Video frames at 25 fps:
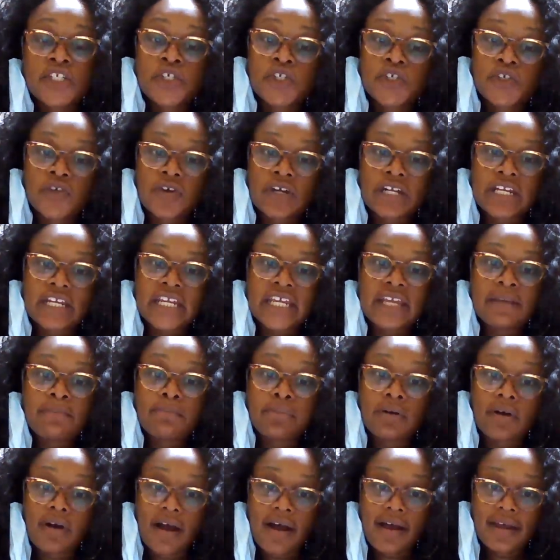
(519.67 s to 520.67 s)
Trinity
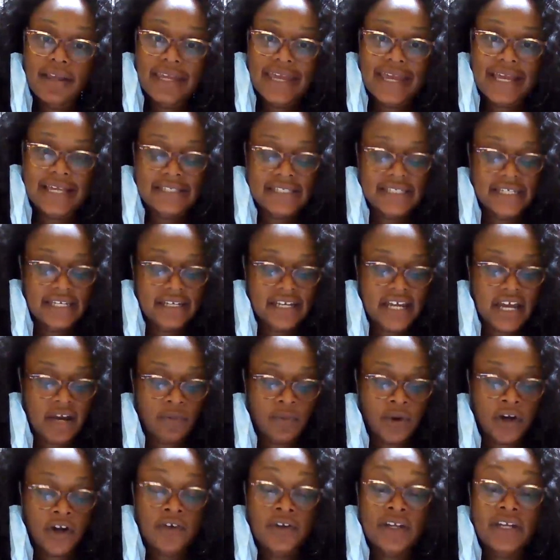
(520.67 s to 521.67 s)
Broadcasting
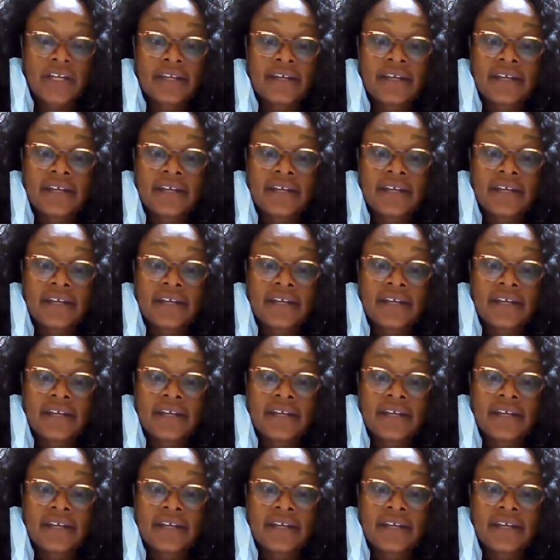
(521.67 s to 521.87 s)
Network,